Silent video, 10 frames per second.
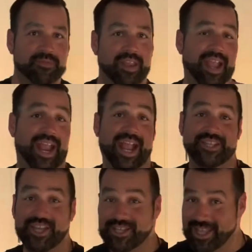And
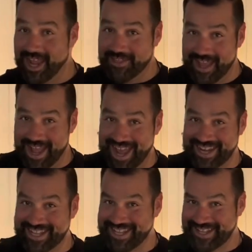just like
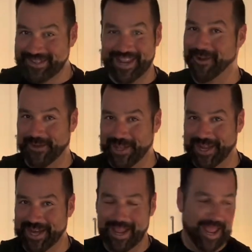that, not
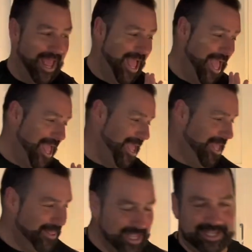really,
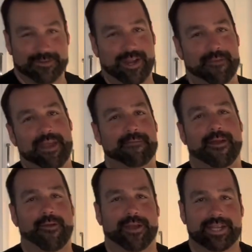this is what I mean by
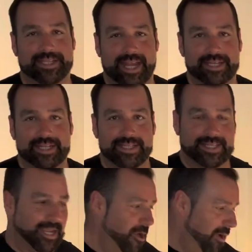organization.
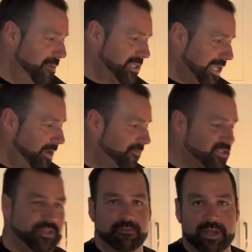So I'm set up for
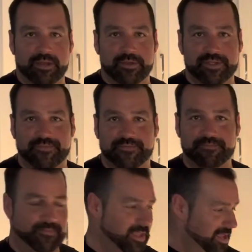2 meals
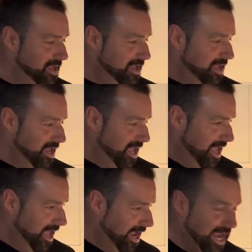
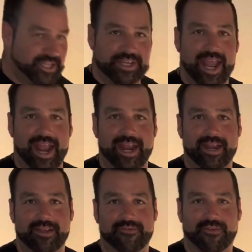each
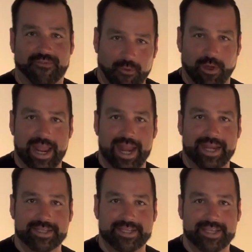day for 4
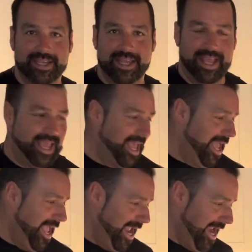days.
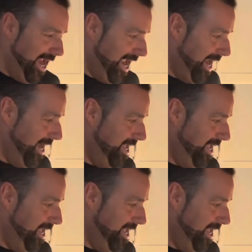And